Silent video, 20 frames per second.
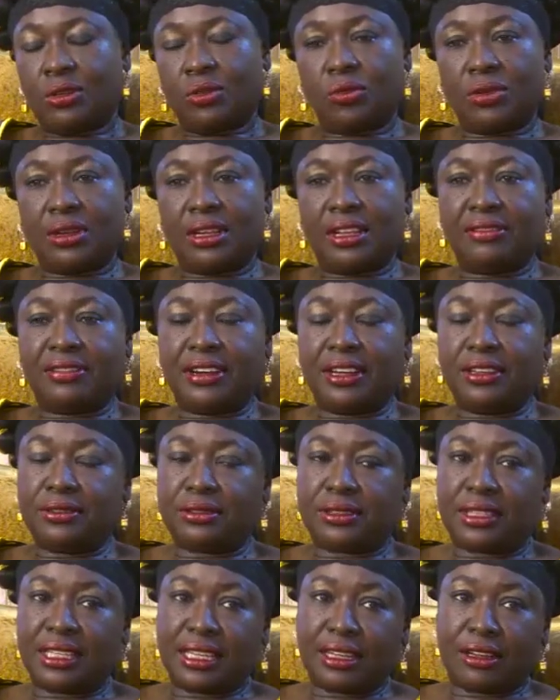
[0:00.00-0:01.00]
Whenever you
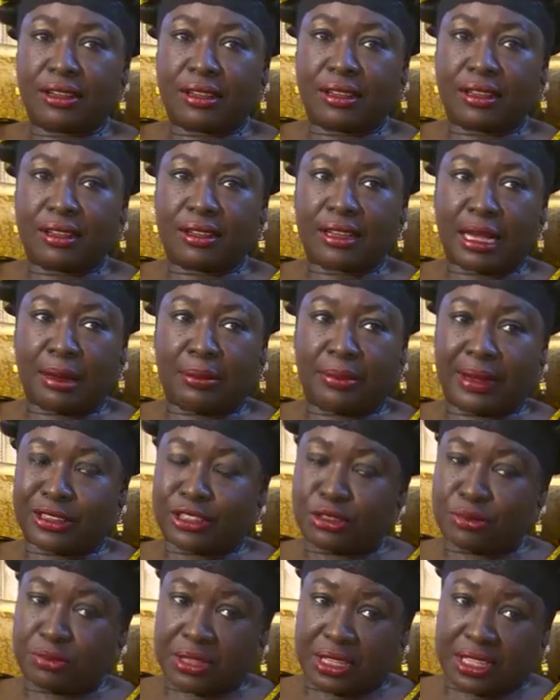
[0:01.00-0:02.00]
think
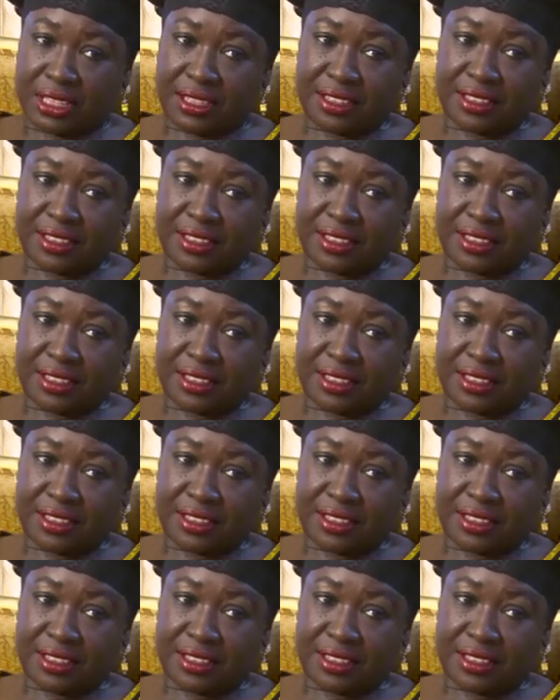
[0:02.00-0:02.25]
about me,